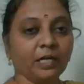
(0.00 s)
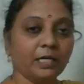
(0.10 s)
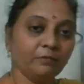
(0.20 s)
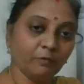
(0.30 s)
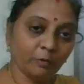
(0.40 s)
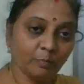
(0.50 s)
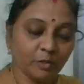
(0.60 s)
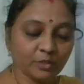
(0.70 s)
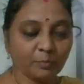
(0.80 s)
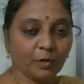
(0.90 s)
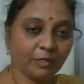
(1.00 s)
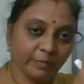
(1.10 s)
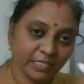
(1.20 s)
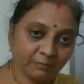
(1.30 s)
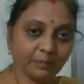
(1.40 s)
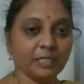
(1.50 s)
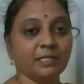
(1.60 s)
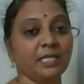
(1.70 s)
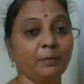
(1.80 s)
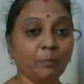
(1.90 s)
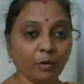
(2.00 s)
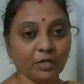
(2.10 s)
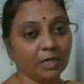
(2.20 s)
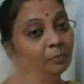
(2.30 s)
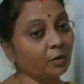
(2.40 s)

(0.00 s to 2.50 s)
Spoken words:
and foremost point means it's an important